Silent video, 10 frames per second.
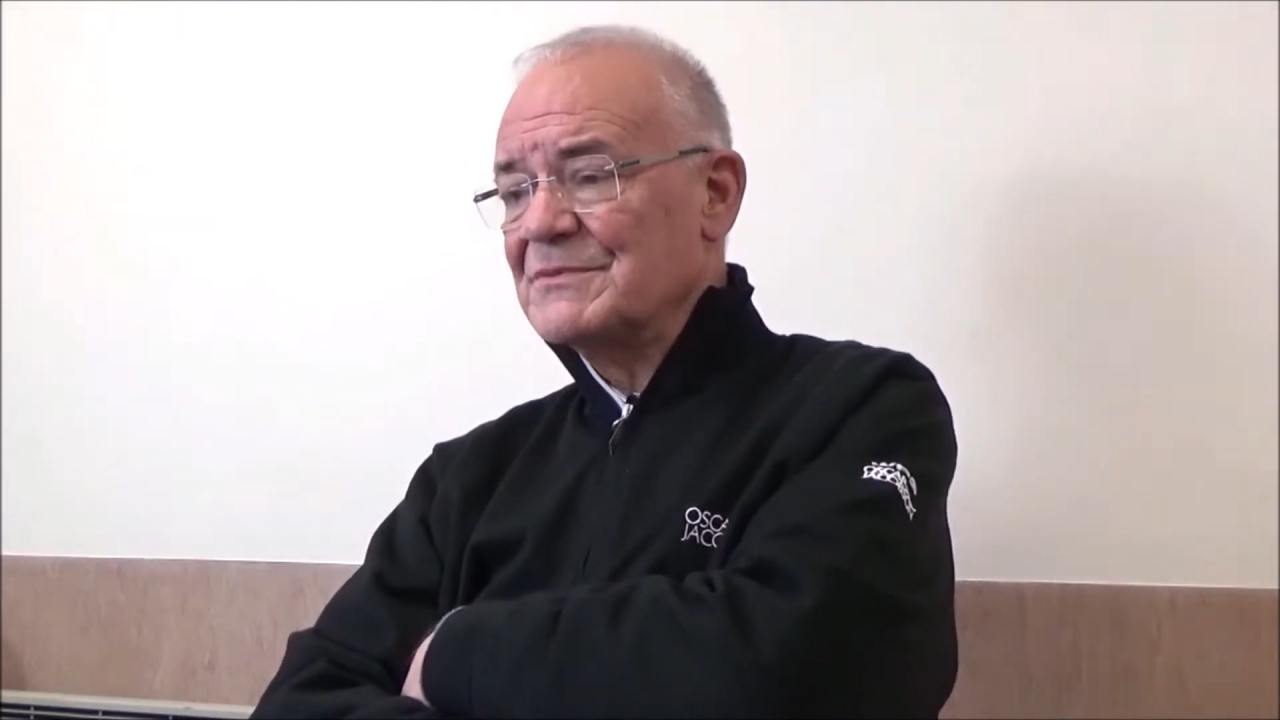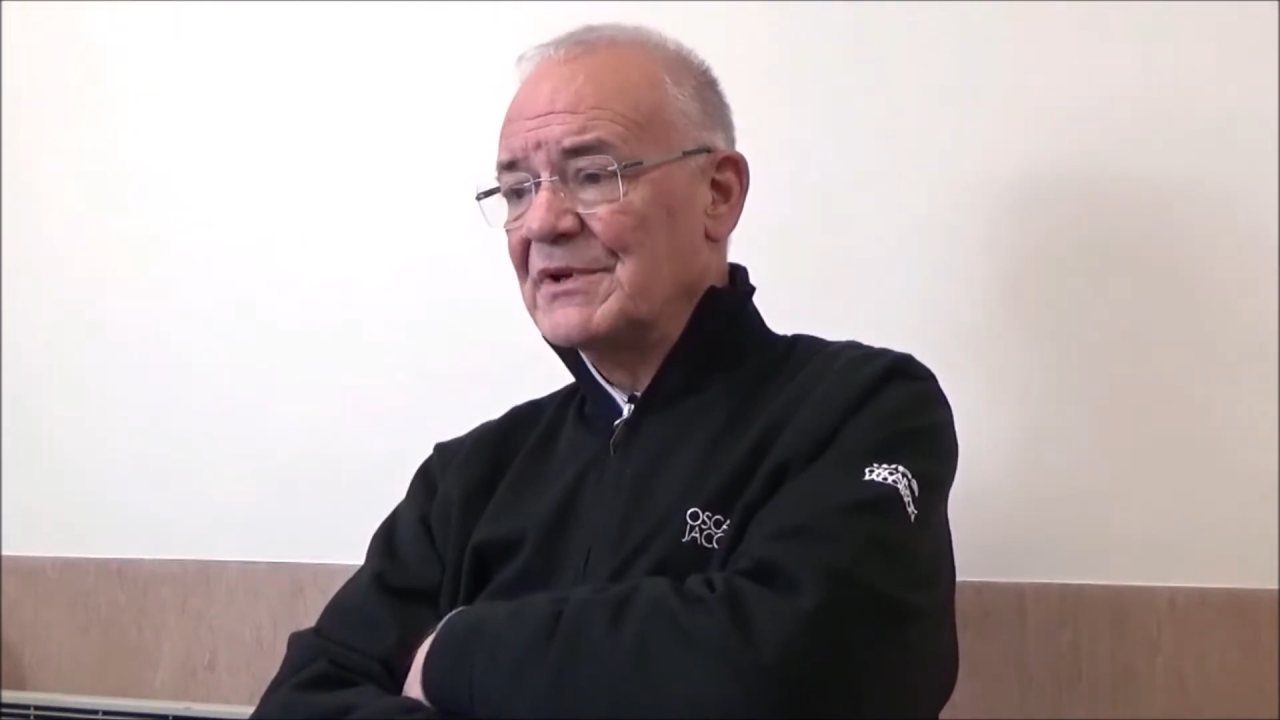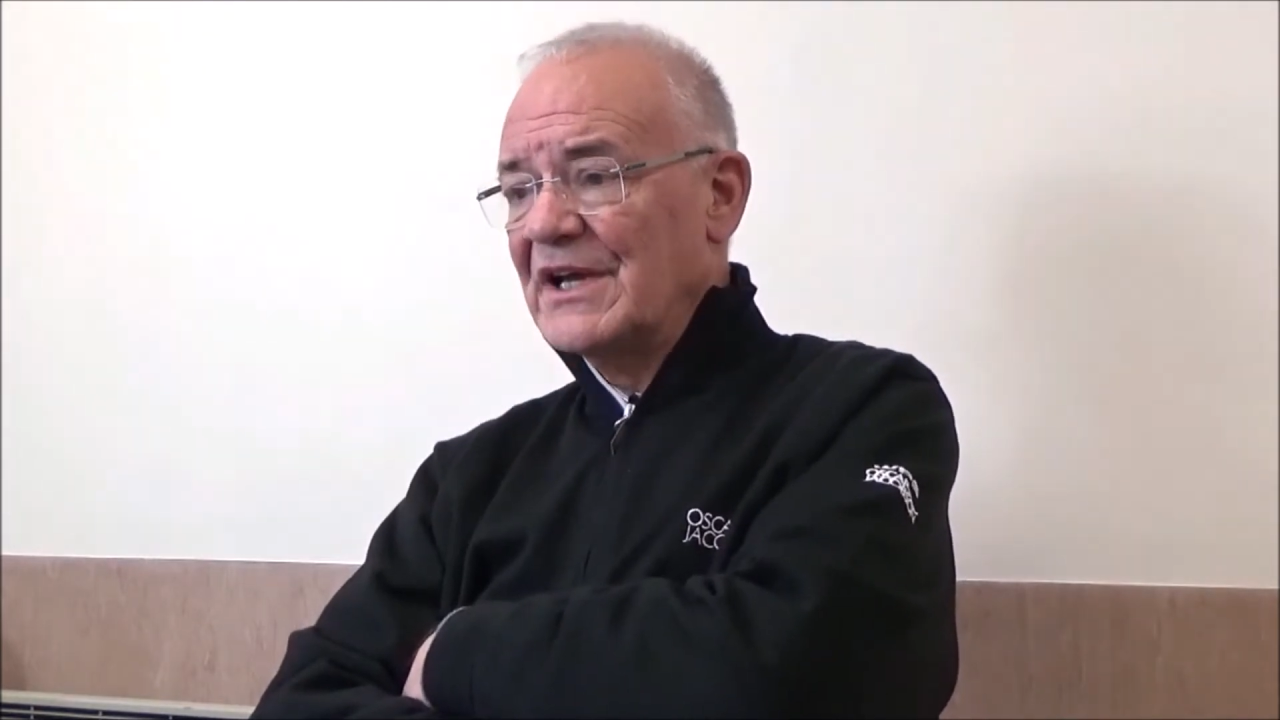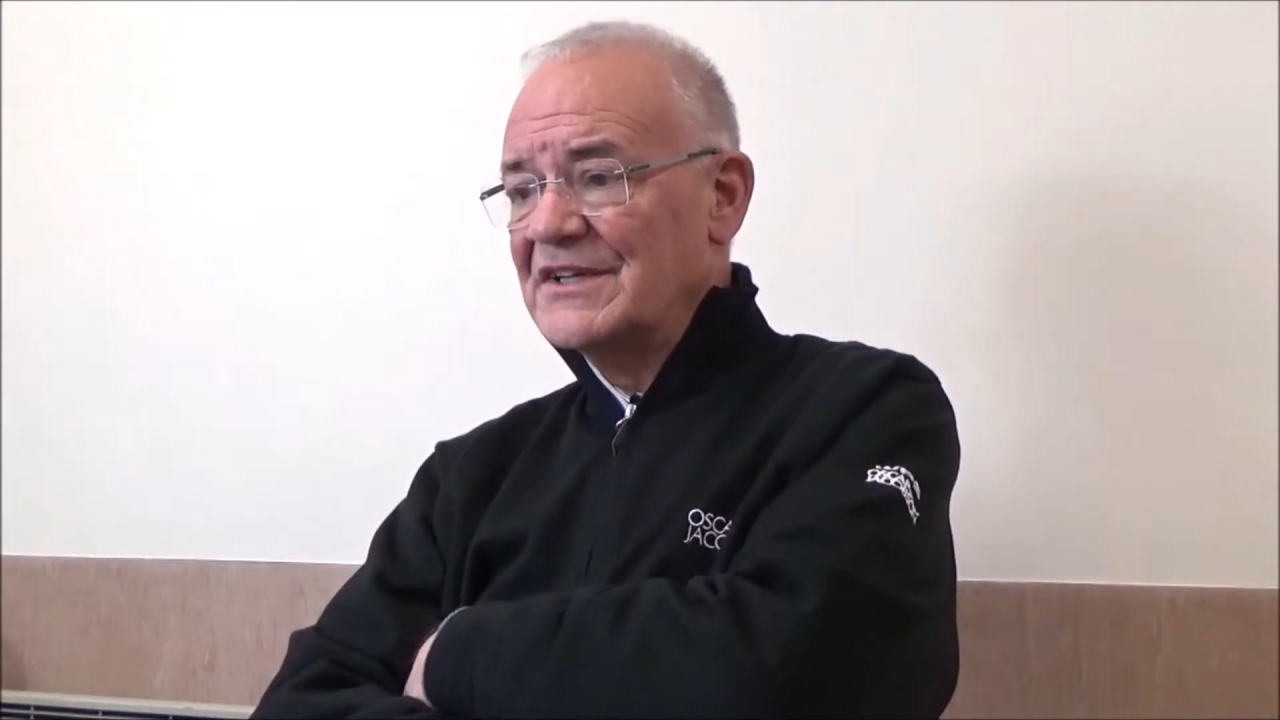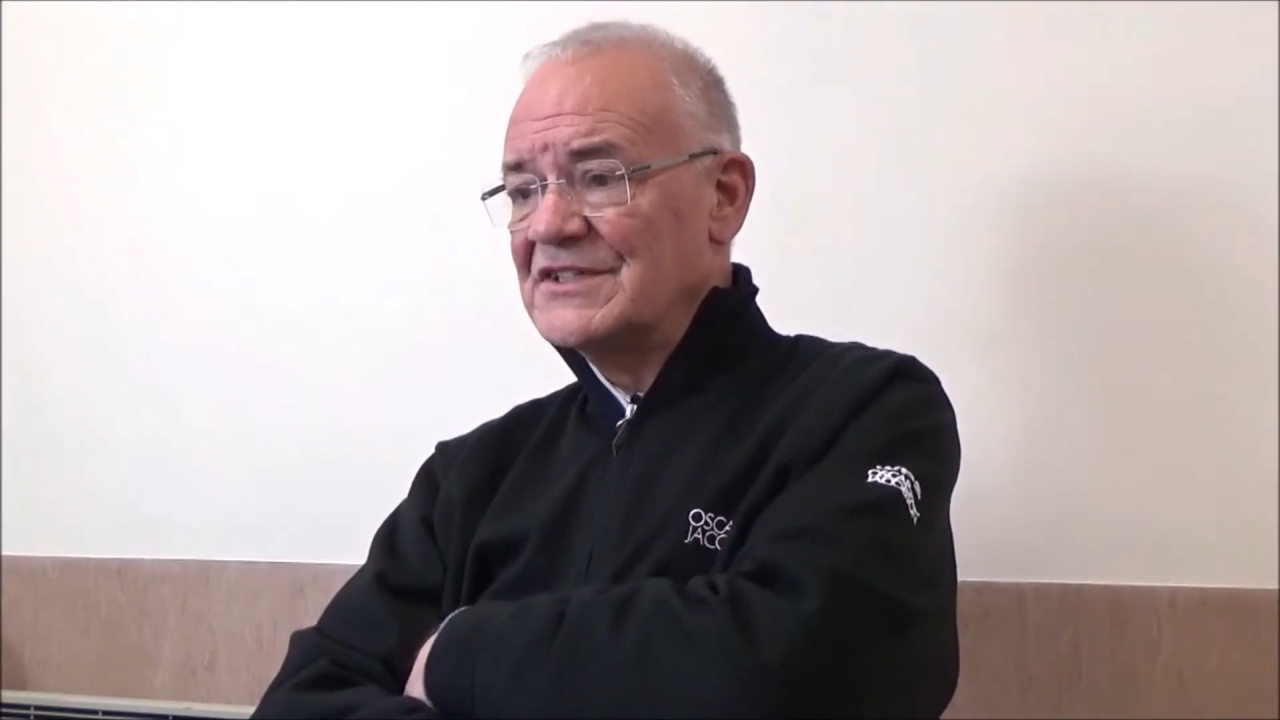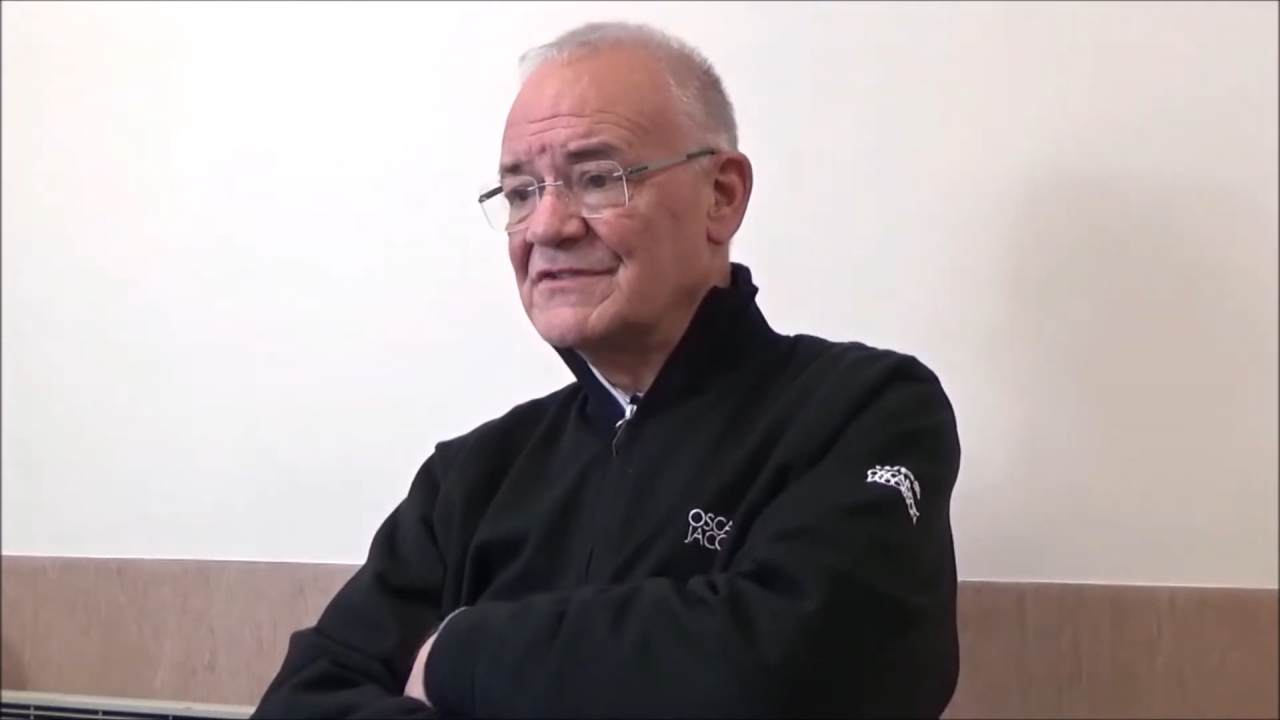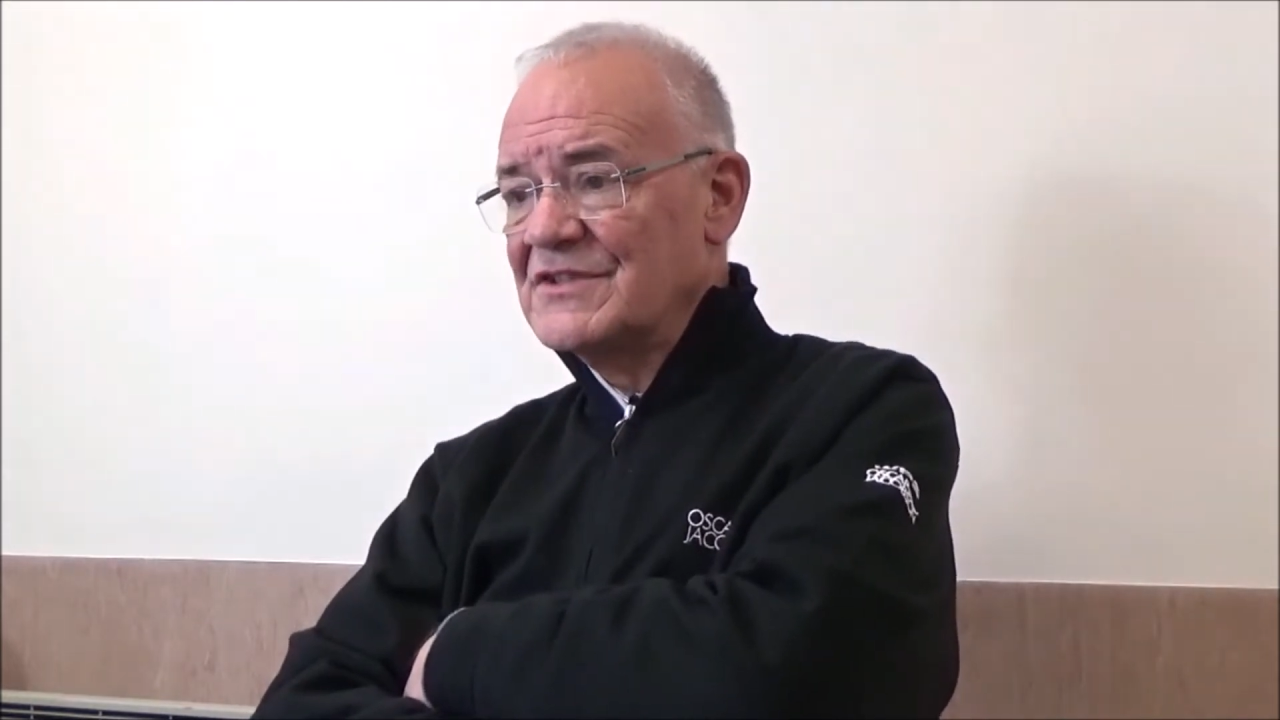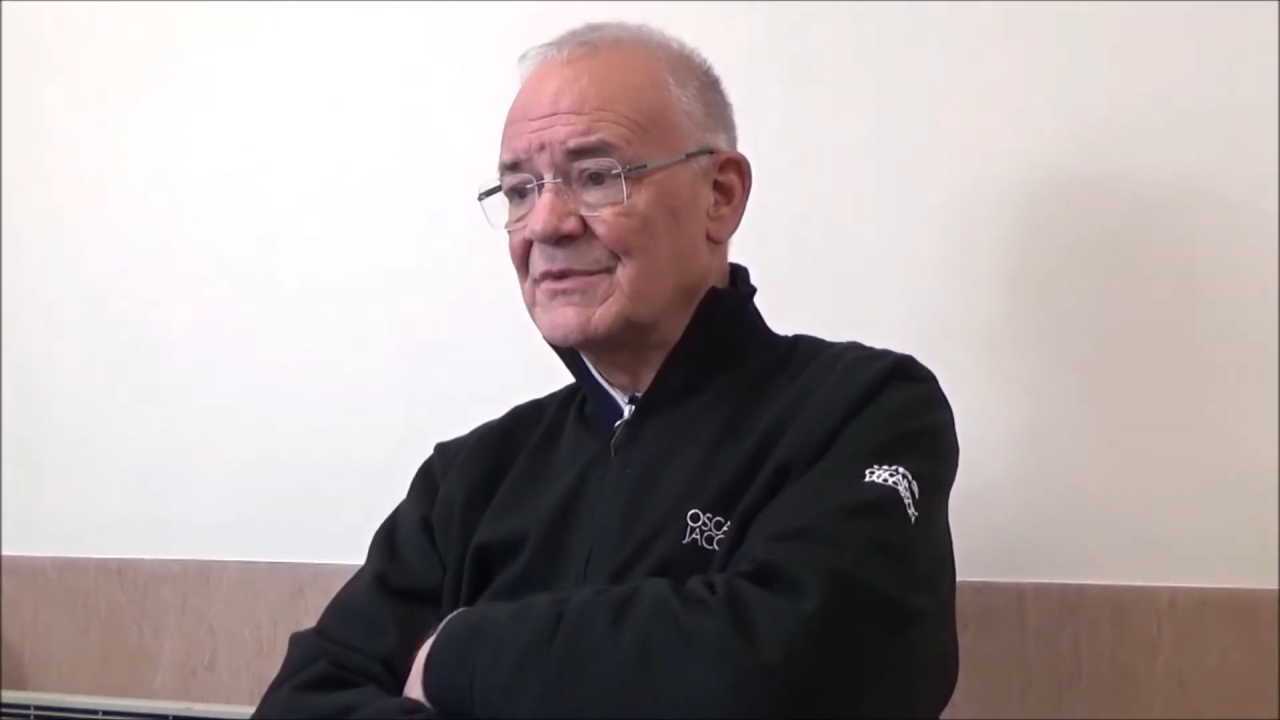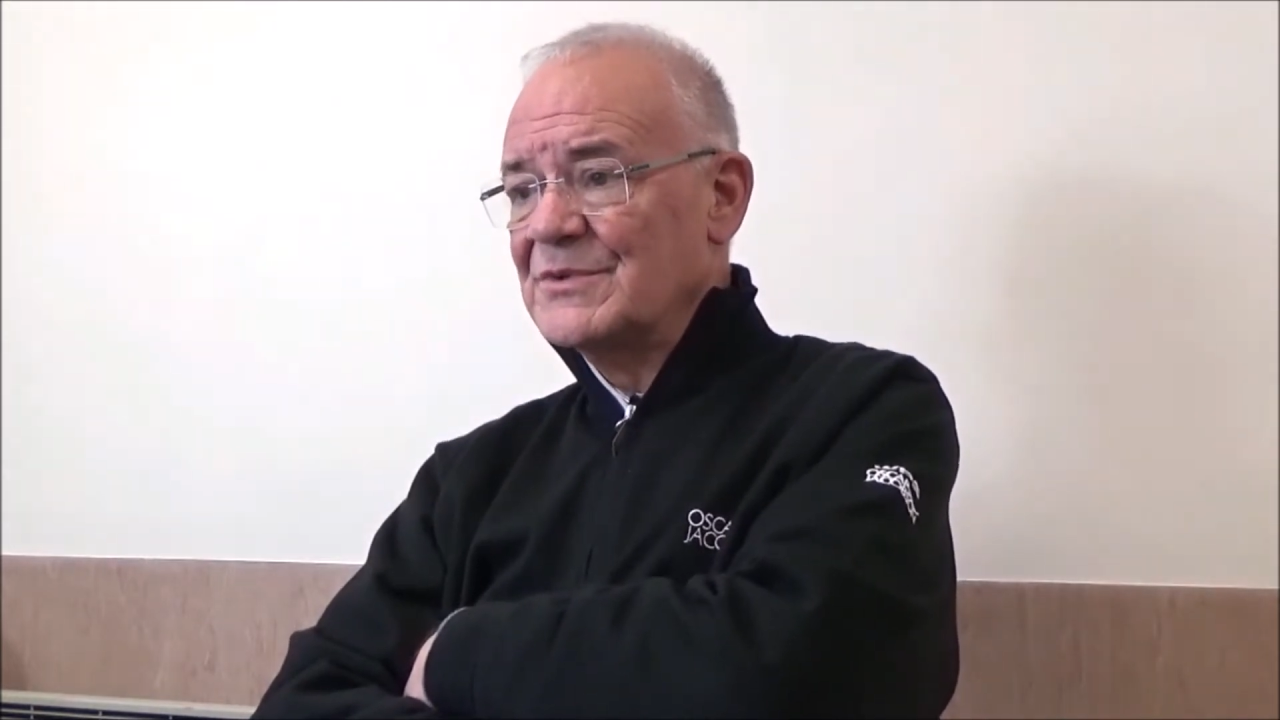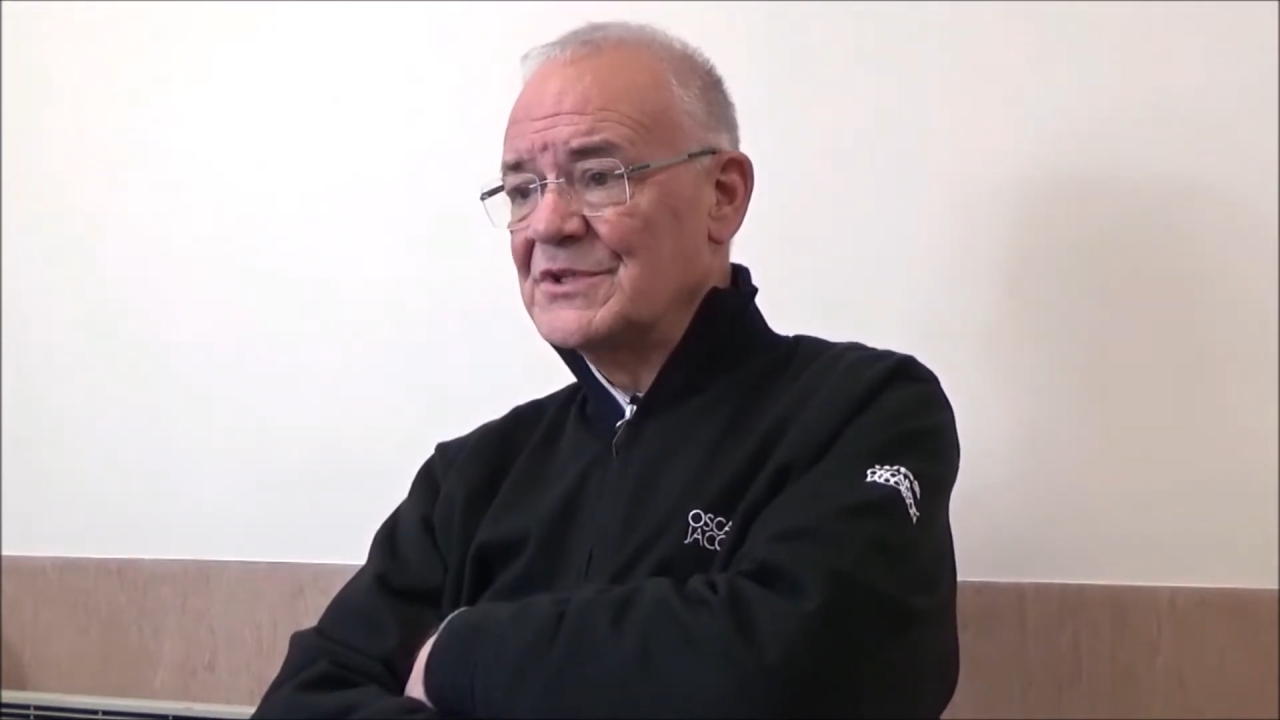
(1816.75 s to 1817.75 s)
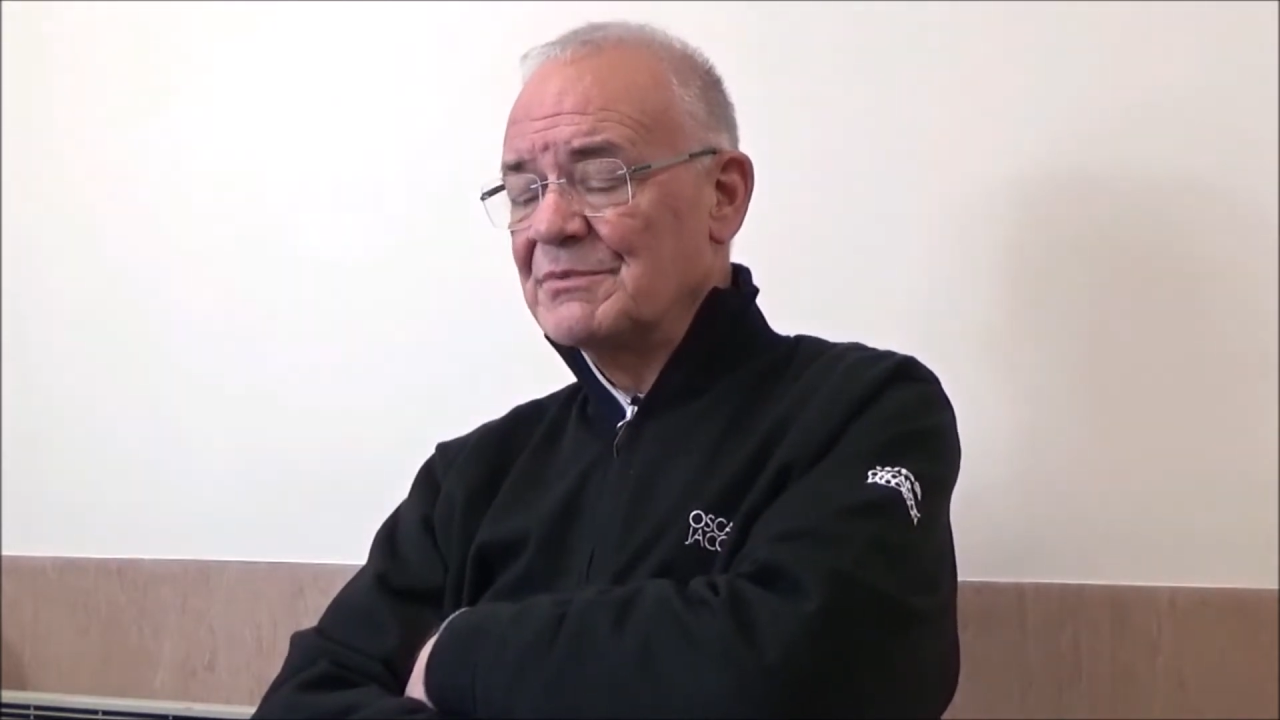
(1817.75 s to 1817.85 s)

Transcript: surprised if somebody